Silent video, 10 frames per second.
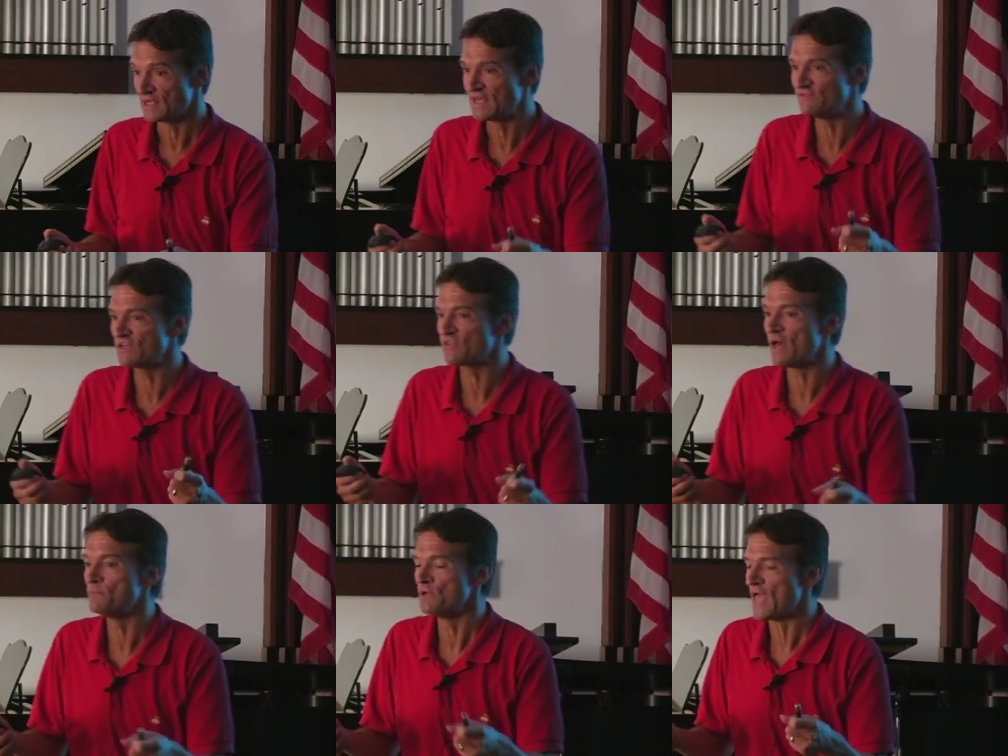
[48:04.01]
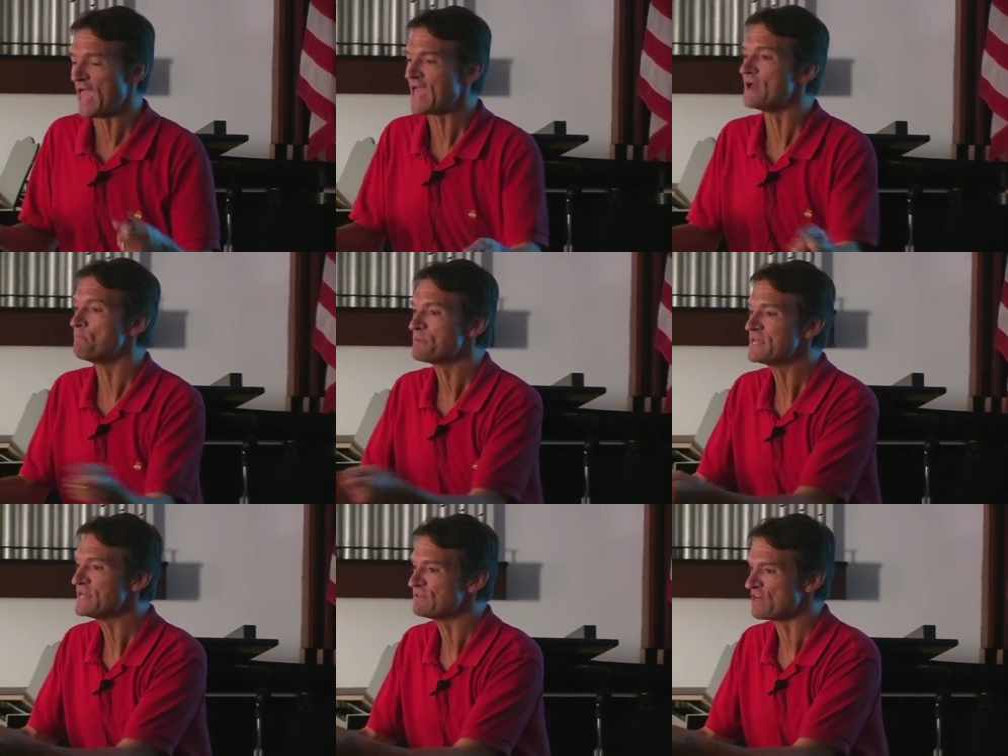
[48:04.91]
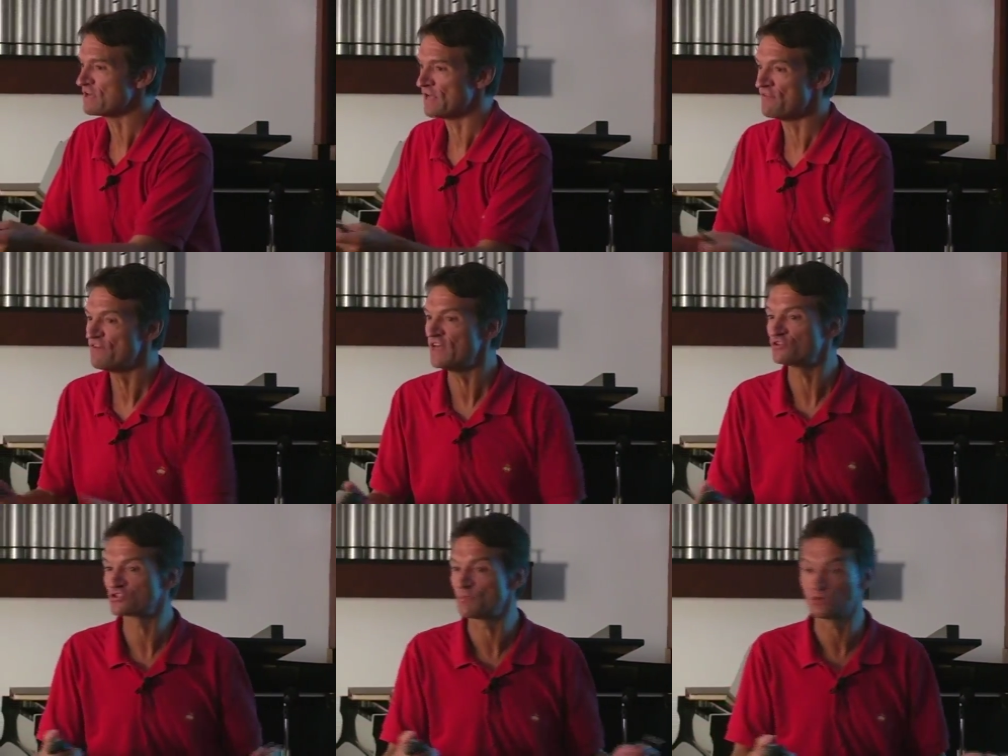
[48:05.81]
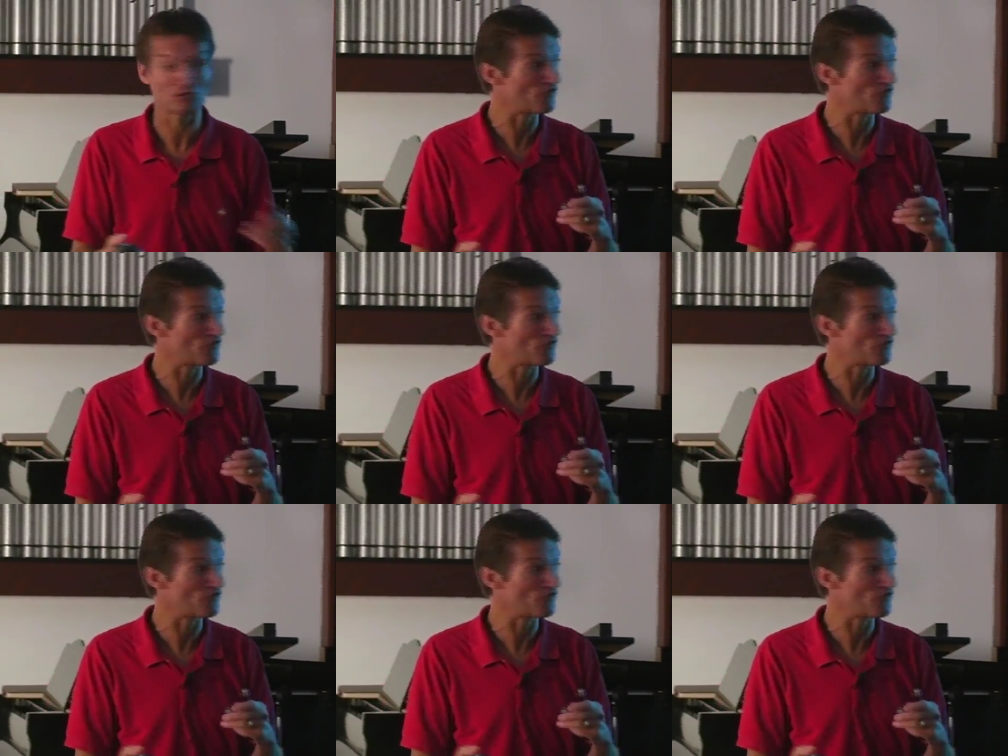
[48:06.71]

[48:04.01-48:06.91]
giving them AMP and then something to